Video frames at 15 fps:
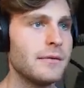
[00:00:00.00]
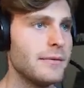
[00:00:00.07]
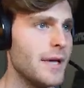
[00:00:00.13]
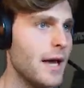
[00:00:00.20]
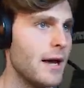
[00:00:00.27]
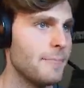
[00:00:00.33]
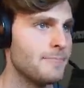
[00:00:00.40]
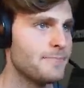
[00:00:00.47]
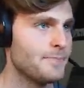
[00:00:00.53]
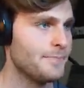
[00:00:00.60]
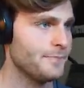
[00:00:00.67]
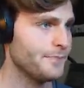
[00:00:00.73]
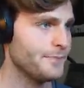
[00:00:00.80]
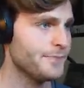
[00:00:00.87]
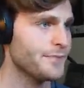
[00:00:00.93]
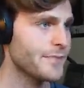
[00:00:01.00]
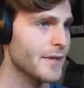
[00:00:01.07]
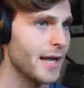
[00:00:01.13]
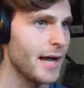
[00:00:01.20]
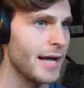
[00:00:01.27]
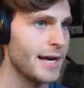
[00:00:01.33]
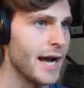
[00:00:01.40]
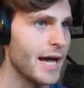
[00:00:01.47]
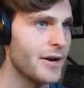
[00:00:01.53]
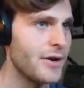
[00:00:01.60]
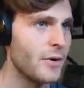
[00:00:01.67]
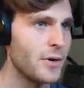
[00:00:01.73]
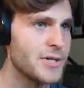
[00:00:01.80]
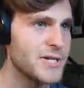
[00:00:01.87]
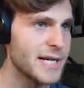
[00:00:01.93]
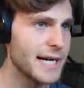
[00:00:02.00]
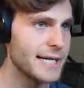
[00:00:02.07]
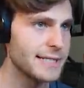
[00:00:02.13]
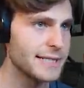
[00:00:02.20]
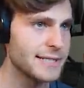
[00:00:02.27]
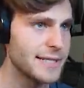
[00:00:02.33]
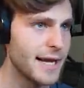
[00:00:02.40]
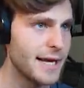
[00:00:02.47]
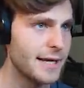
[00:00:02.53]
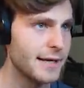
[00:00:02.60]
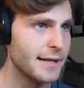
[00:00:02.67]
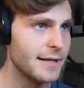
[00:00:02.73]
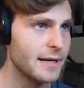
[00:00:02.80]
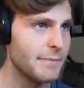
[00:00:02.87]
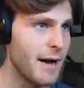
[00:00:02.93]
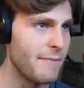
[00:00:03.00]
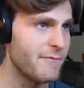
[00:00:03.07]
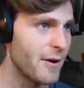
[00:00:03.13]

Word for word: Yeah. I, I don't know what you guys are saying, apart